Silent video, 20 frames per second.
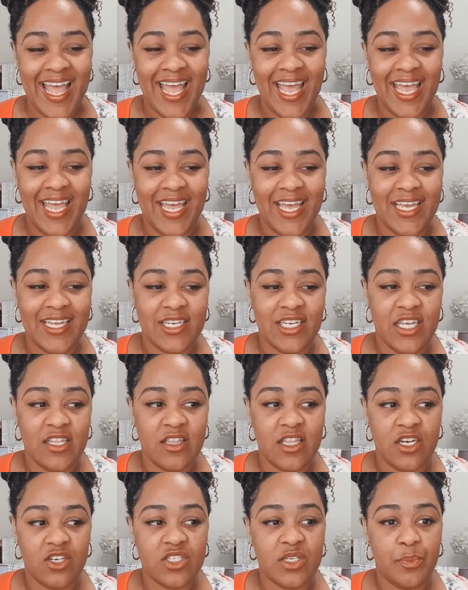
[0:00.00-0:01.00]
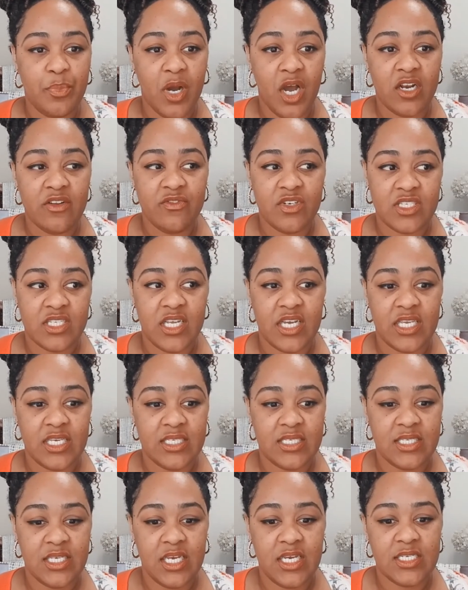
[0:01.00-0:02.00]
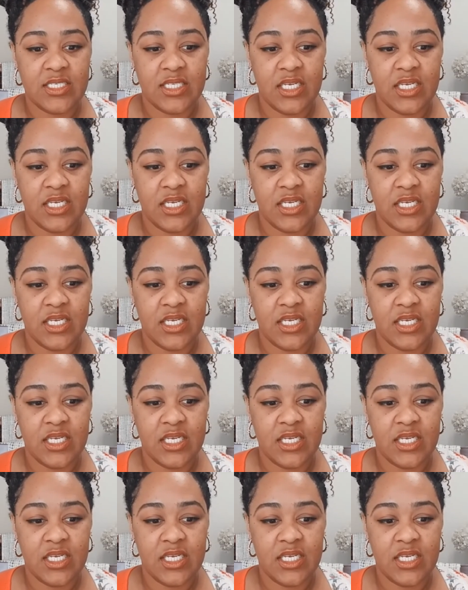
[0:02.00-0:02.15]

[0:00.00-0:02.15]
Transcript: And there's a part of us, like he says,